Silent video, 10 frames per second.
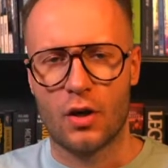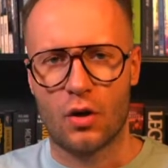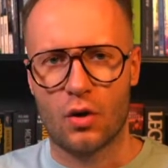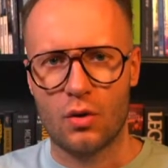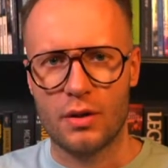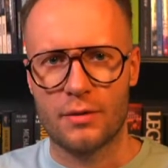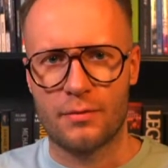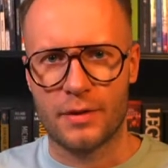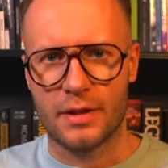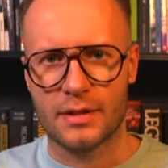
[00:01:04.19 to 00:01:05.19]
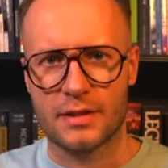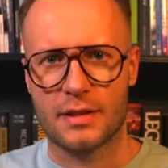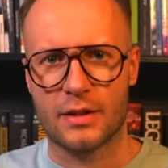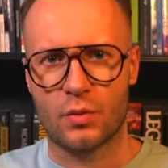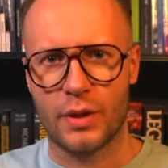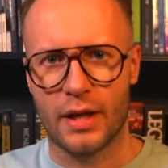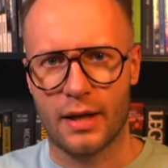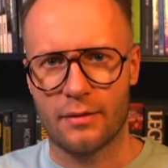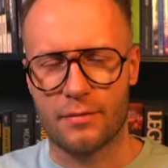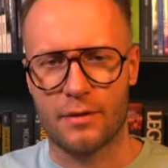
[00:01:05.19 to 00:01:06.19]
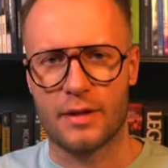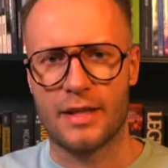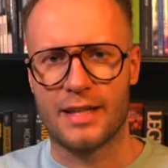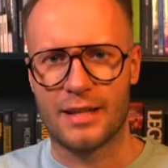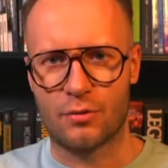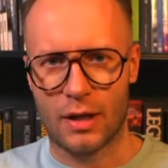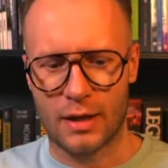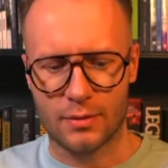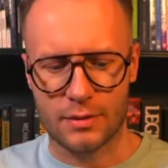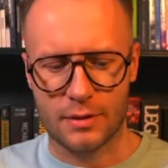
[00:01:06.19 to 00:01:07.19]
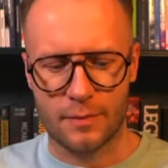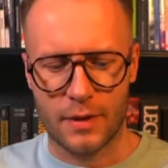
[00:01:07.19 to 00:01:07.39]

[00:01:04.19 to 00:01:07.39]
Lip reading: all the things that we have around.